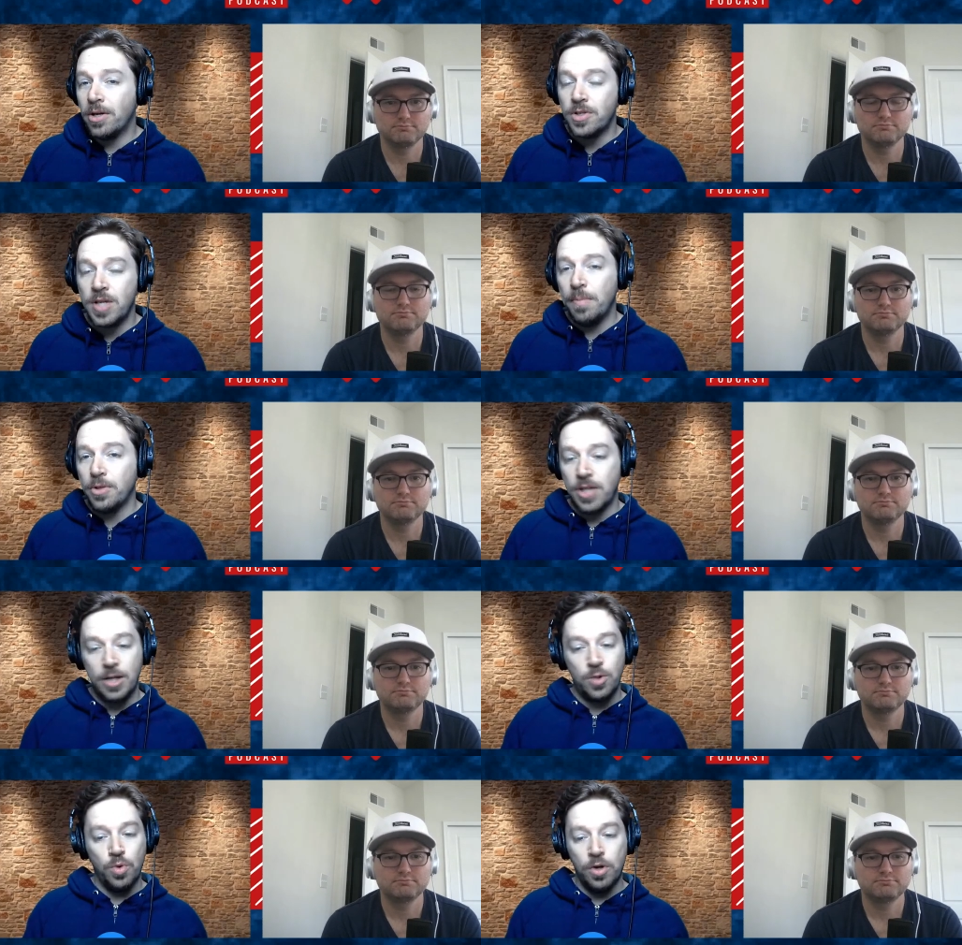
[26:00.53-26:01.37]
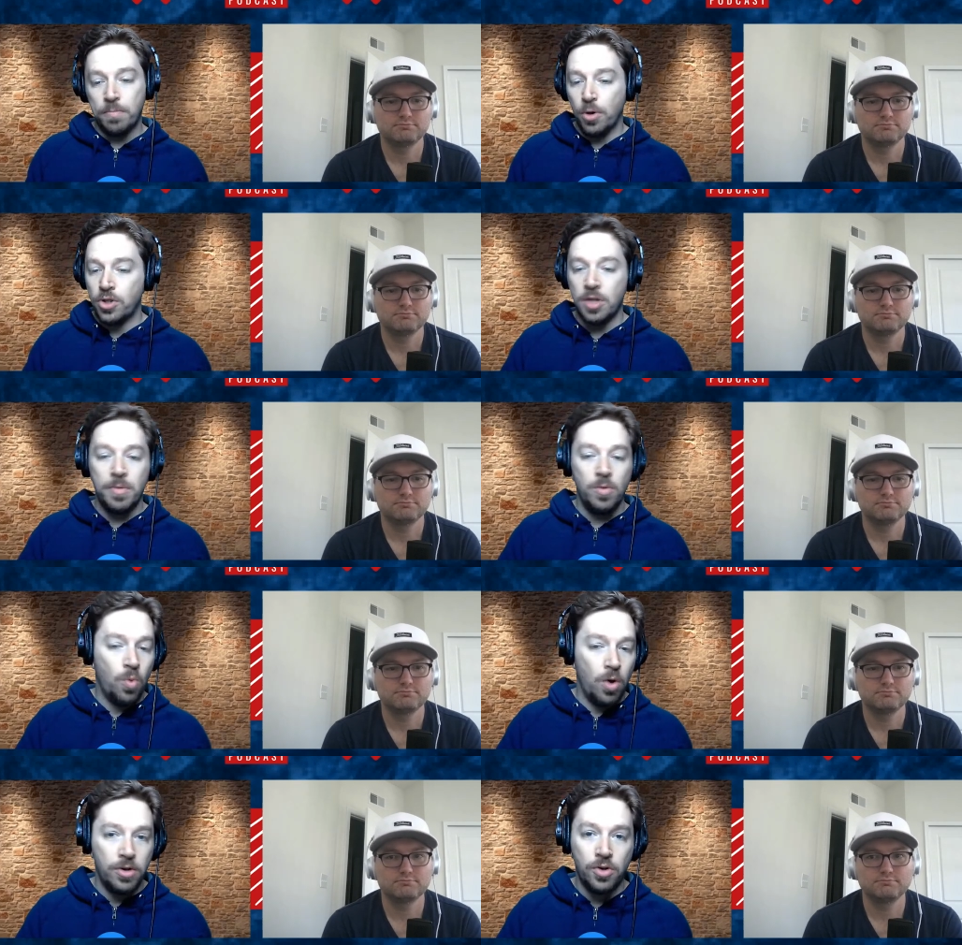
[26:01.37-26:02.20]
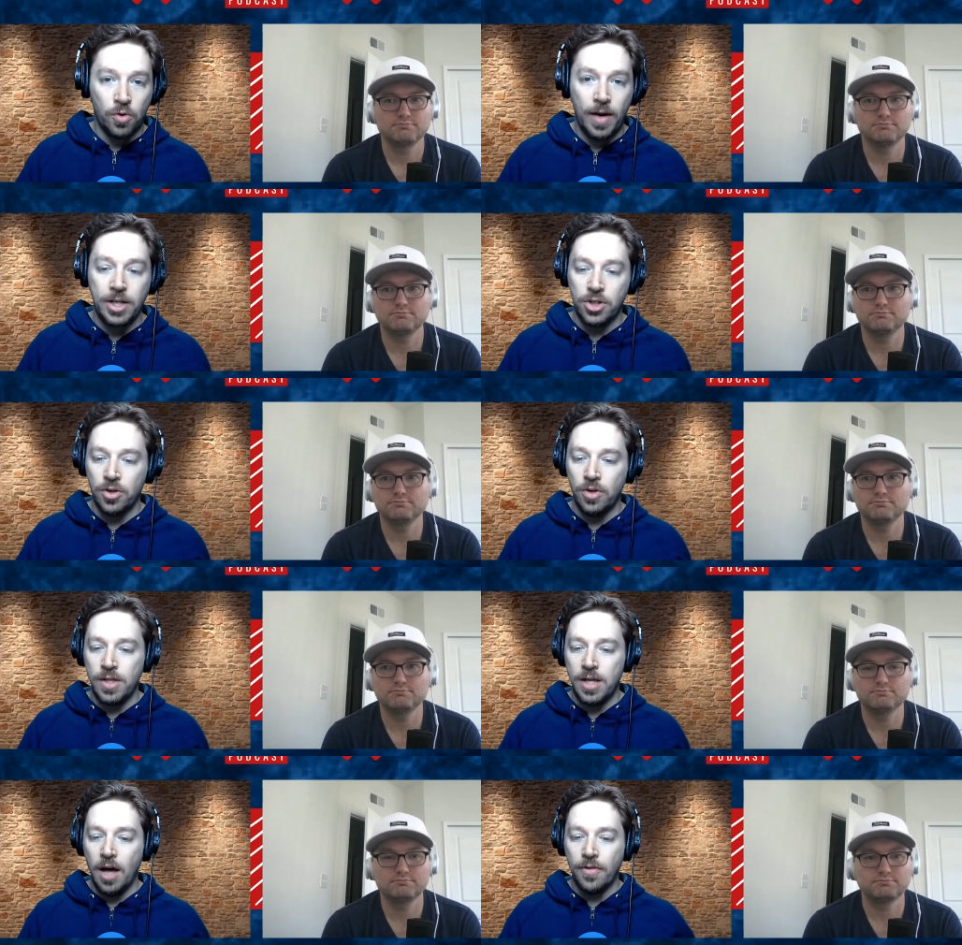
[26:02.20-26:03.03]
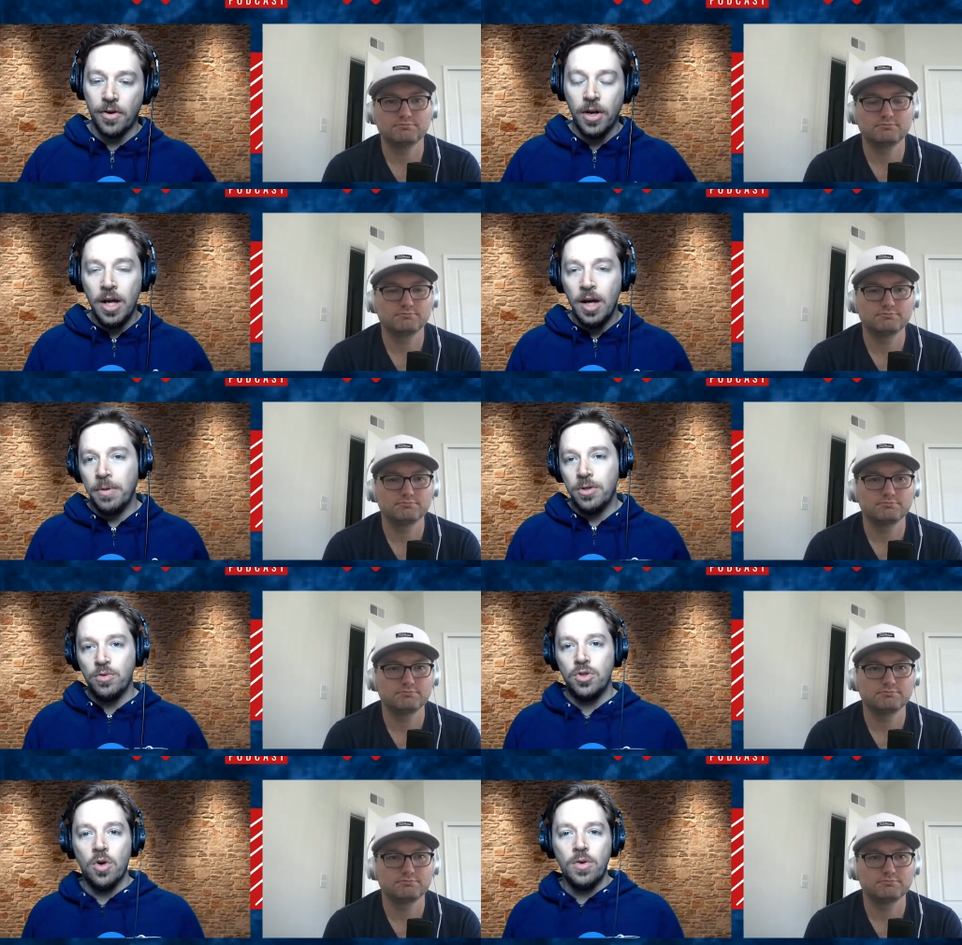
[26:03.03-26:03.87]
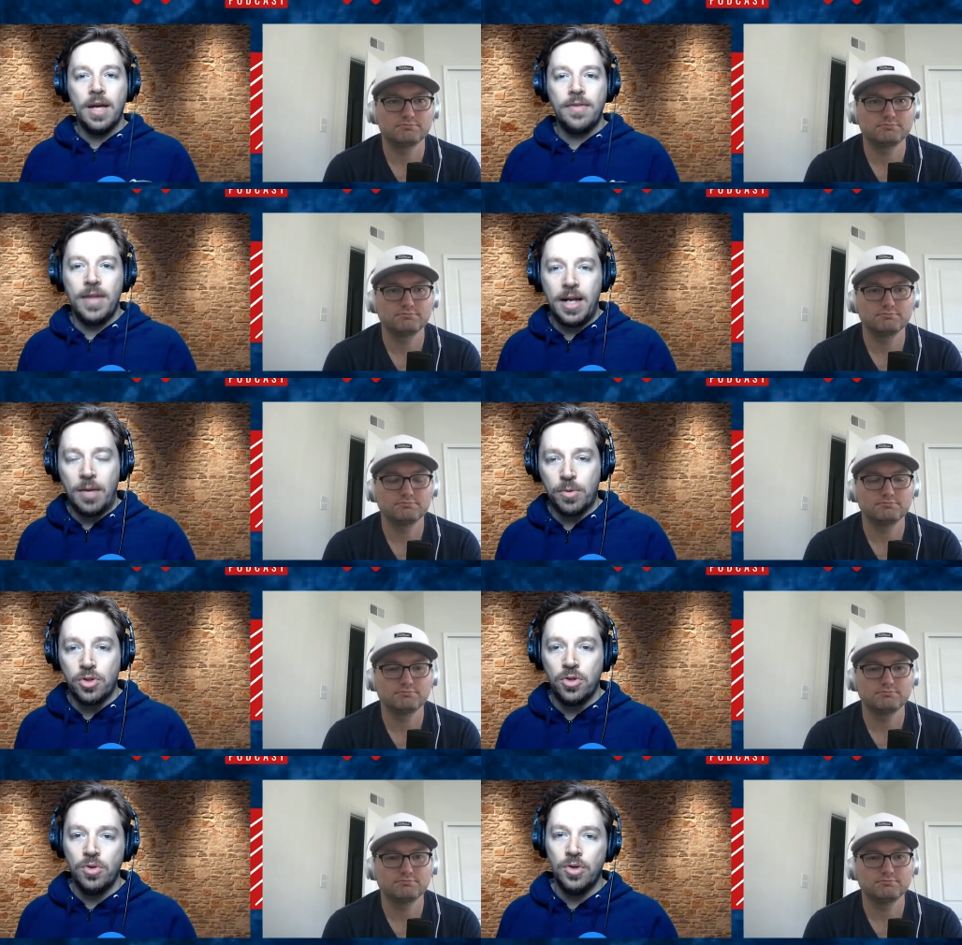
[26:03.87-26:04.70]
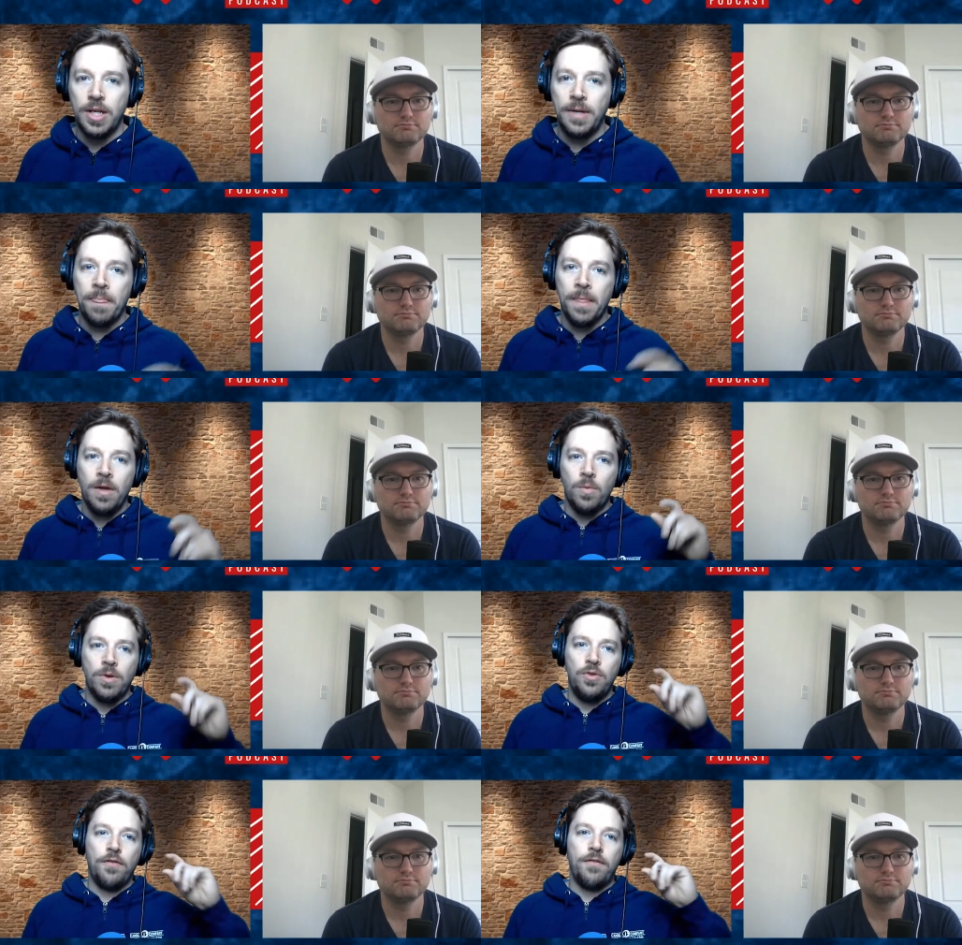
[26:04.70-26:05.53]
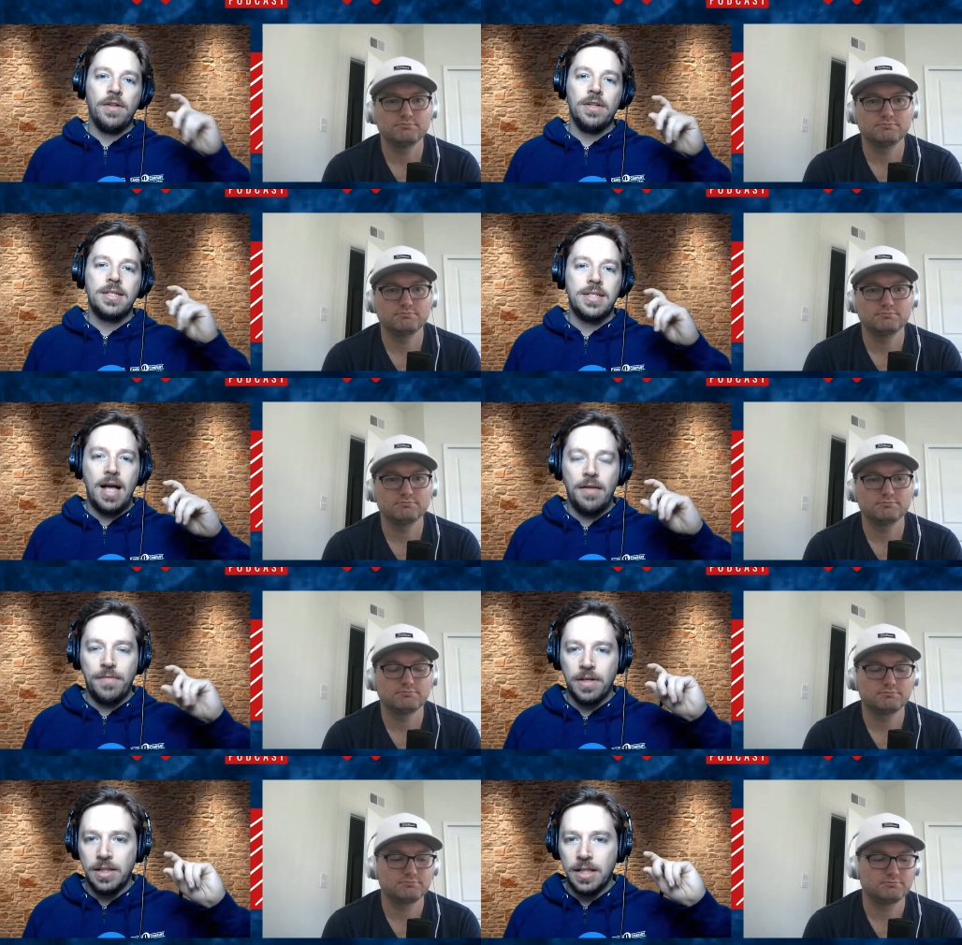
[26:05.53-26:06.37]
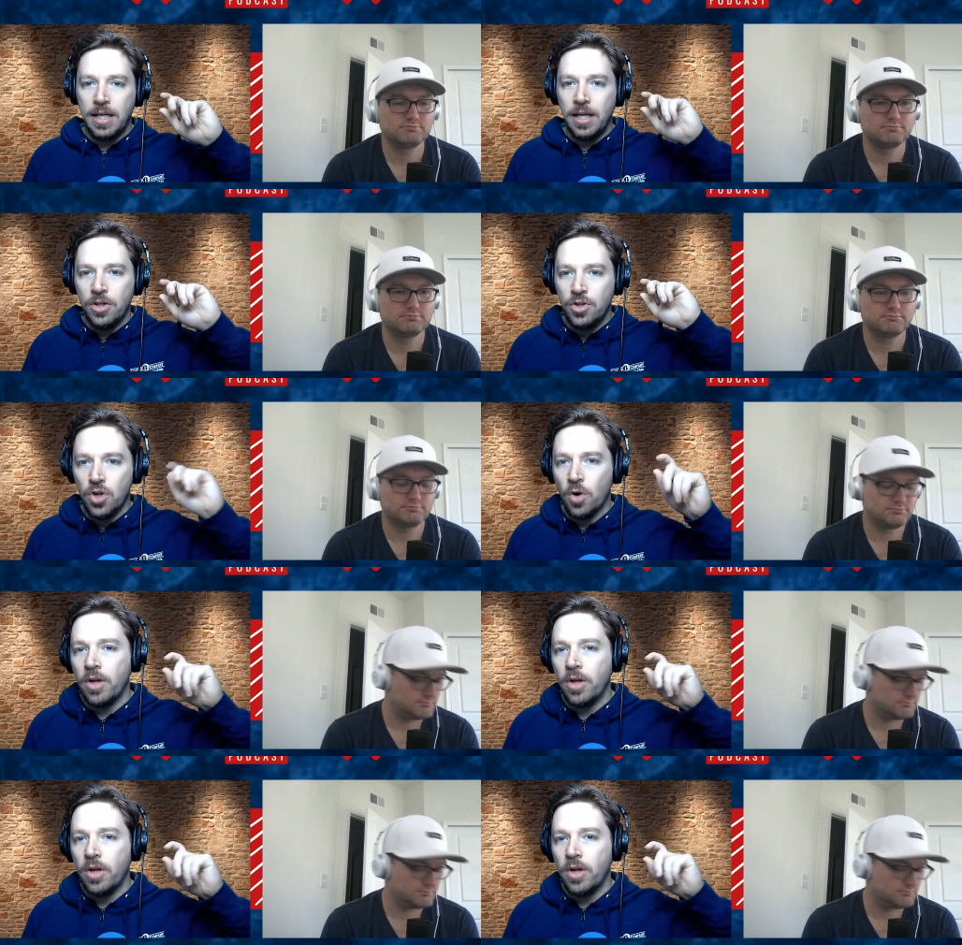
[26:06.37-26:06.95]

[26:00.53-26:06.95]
Speaker 1: sample size would have pushed them in one direction or the other, but you don't get that opportunity when you philosophically don't